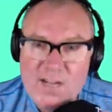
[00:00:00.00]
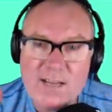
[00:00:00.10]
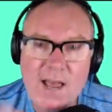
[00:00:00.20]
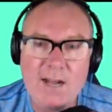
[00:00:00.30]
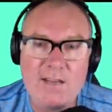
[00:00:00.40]

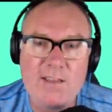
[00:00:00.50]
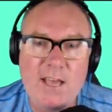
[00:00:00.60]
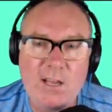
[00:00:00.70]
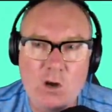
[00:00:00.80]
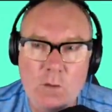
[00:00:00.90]
down into
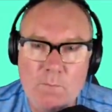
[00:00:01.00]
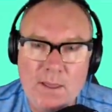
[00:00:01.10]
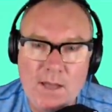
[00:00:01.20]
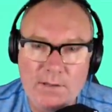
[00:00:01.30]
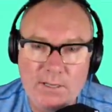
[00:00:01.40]
that
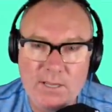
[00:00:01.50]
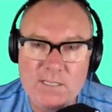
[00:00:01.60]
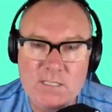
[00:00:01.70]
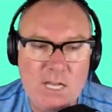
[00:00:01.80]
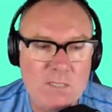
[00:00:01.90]
compound.
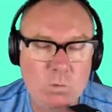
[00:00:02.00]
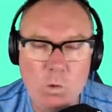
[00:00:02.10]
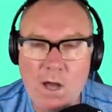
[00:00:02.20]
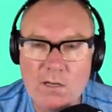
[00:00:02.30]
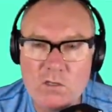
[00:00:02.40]
That's
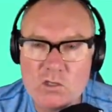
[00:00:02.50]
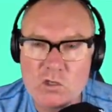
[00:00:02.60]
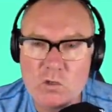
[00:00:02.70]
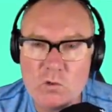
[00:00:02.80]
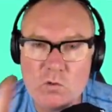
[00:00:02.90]
1,
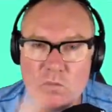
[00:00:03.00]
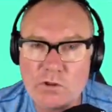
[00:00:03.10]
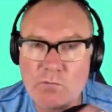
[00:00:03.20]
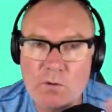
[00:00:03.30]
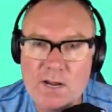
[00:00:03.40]
2,
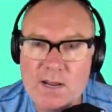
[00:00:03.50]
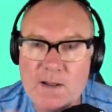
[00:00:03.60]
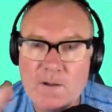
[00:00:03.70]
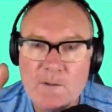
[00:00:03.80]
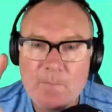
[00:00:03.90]
3
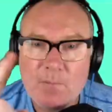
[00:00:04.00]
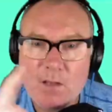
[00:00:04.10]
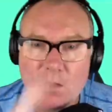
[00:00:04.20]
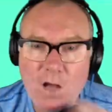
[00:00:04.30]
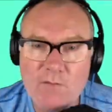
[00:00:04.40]

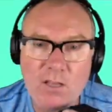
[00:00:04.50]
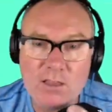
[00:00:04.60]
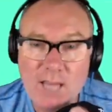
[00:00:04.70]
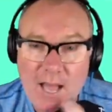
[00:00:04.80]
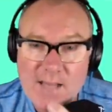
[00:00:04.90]
of the
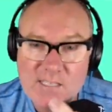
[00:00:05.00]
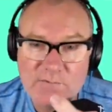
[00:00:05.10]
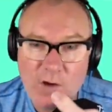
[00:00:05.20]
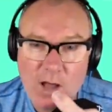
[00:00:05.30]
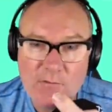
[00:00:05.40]
last
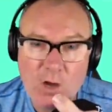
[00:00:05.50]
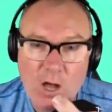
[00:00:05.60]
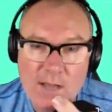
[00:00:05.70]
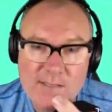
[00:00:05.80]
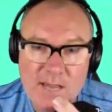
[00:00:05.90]
5
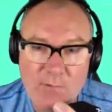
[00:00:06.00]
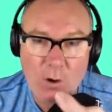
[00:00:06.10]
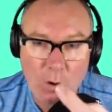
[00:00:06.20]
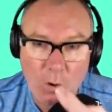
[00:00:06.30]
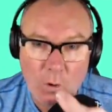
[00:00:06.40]
guys have
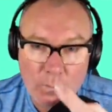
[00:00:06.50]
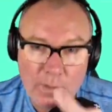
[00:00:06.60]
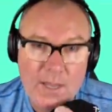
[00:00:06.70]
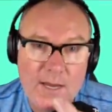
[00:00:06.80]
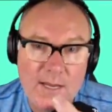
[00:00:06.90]
all
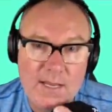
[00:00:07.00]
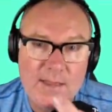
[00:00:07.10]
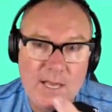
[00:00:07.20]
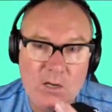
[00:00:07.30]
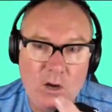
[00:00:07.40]
been in
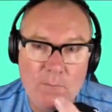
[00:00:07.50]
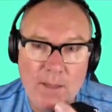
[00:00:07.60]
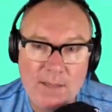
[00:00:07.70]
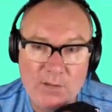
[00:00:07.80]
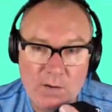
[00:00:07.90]
that
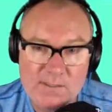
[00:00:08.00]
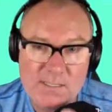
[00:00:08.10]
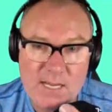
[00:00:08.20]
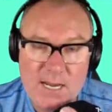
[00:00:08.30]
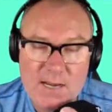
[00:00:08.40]
compound that I've
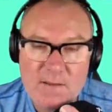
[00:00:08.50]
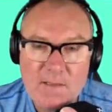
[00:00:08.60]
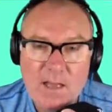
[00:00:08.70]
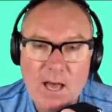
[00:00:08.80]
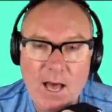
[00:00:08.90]
seen.
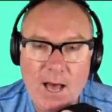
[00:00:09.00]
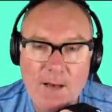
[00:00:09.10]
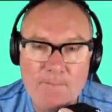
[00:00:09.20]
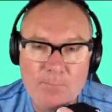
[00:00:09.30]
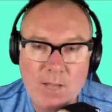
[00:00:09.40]

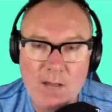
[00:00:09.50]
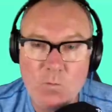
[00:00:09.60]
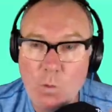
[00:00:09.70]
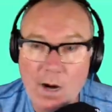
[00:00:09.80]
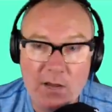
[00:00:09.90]

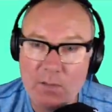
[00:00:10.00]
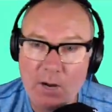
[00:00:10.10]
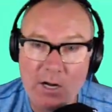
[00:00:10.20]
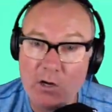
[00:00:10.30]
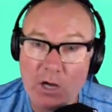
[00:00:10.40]
And one of them,
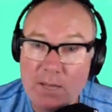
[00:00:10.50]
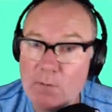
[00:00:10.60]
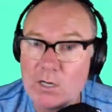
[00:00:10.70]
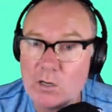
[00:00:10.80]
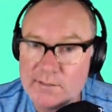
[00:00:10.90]
I don't know, he
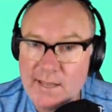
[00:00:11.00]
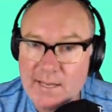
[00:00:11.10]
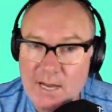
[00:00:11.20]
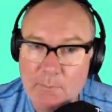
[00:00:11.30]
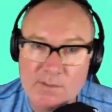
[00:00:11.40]
might have got
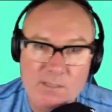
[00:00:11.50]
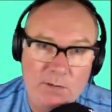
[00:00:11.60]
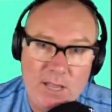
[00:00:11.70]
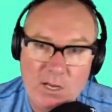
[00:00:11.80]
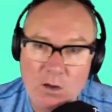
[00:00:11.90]
taken out by someone
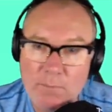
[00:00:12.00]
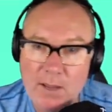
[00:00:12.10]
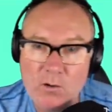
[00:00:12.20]
in that compound